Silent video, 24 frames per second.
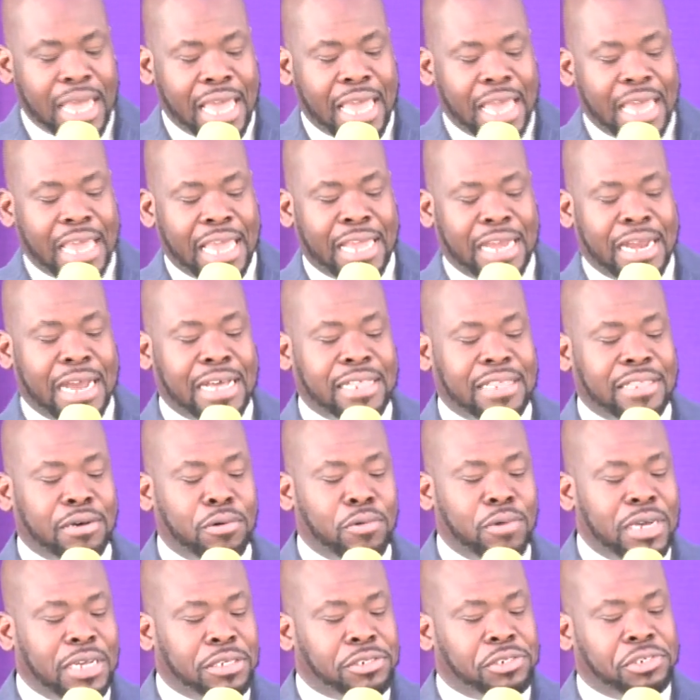In other
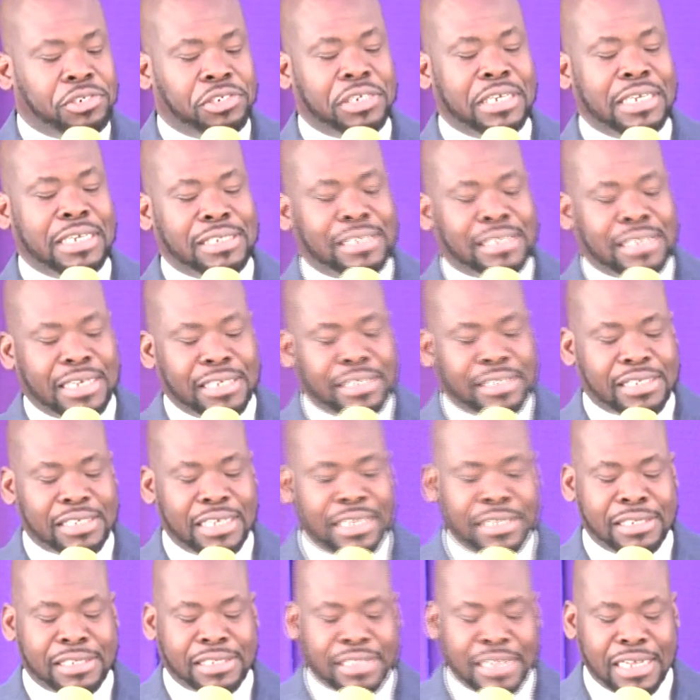words, Jesus
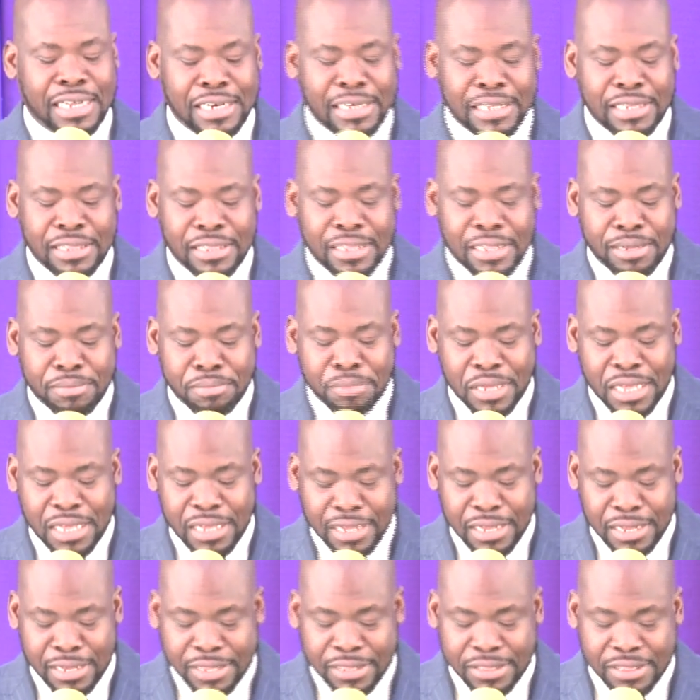is telling them
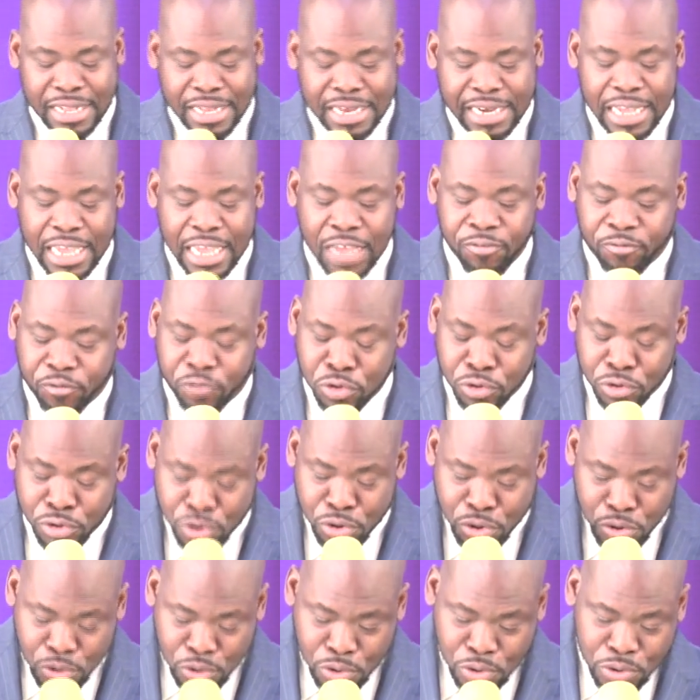here that if you
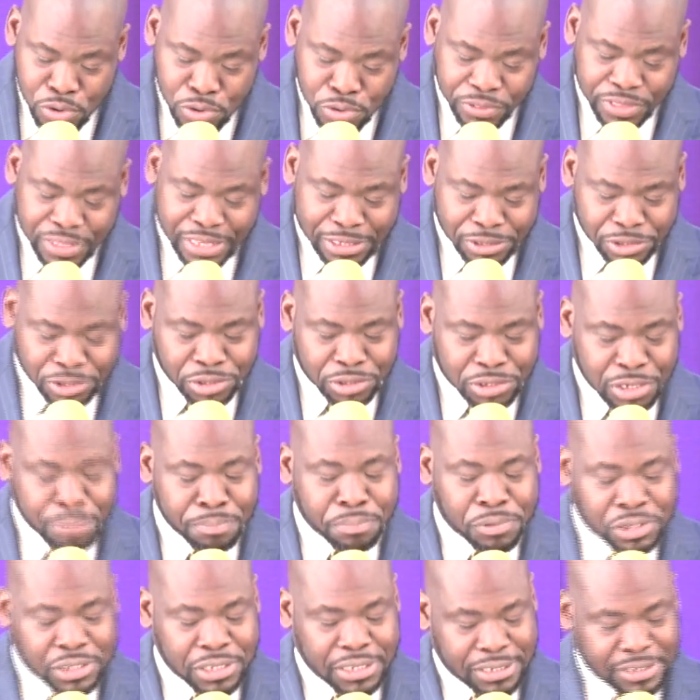know the
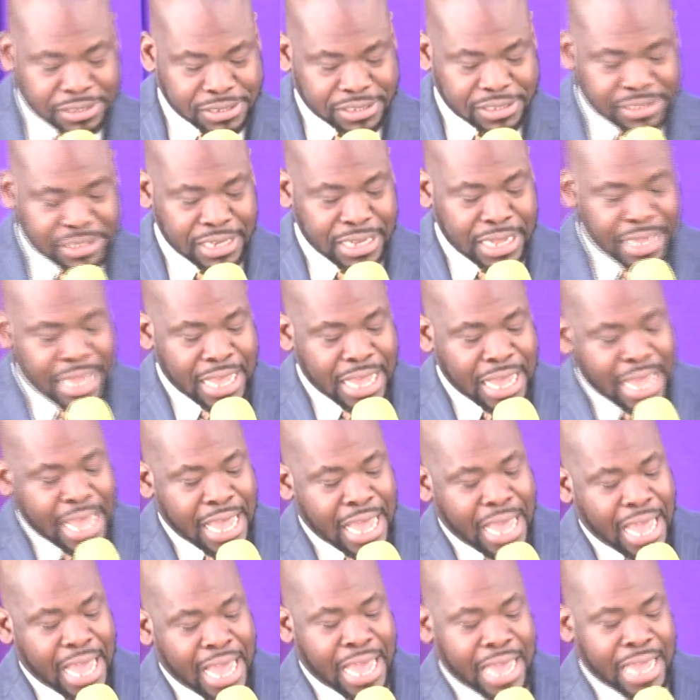scriptures,
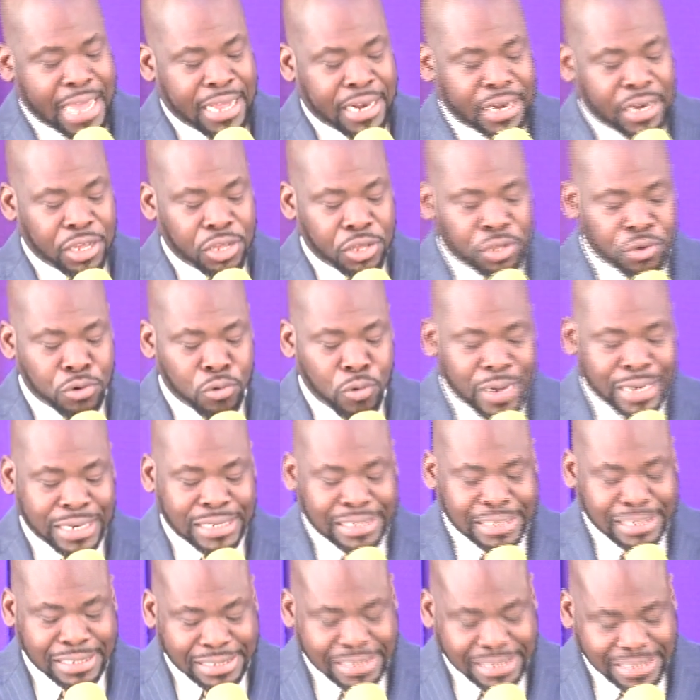and you
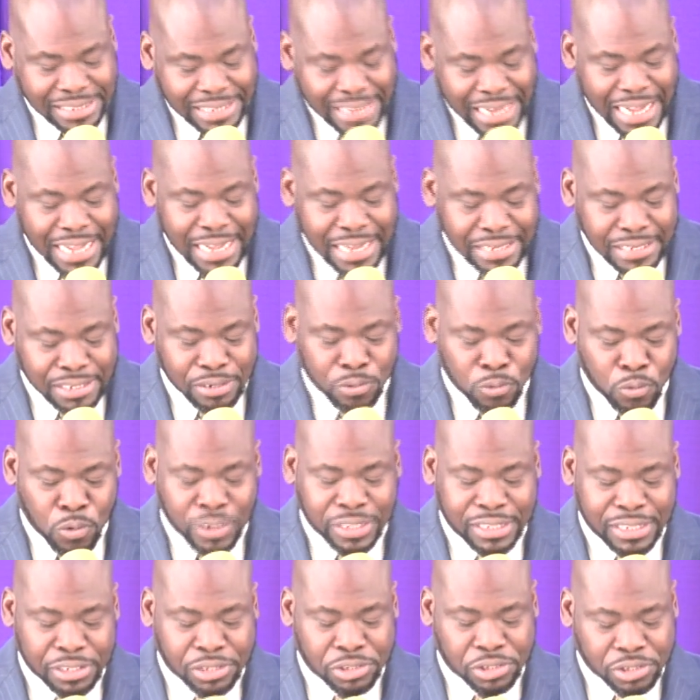understand what
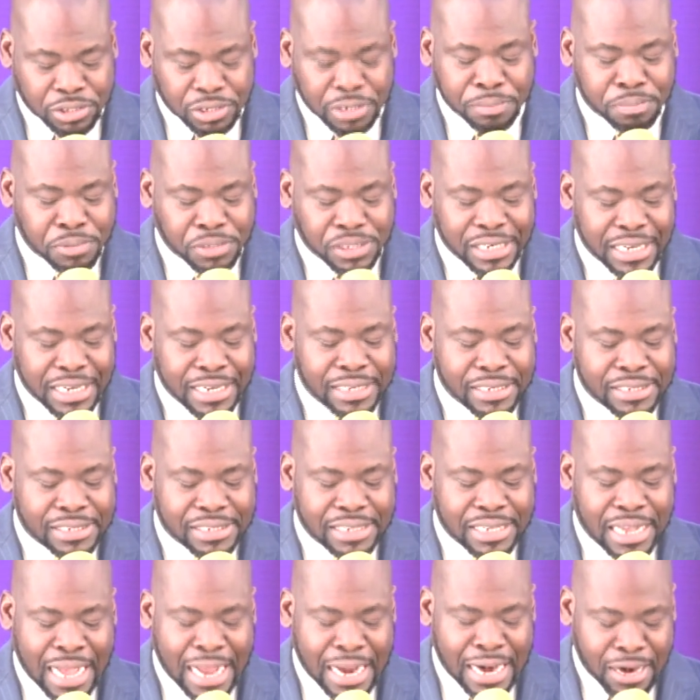the scriptures
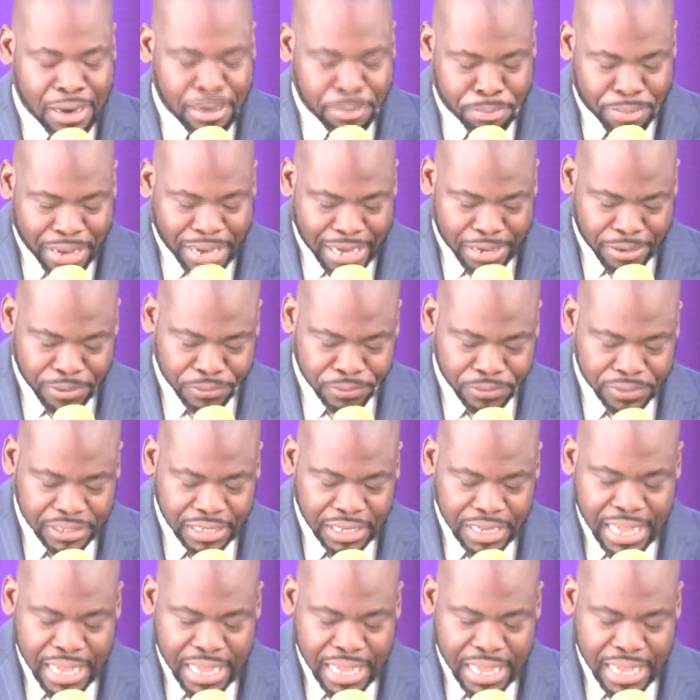are about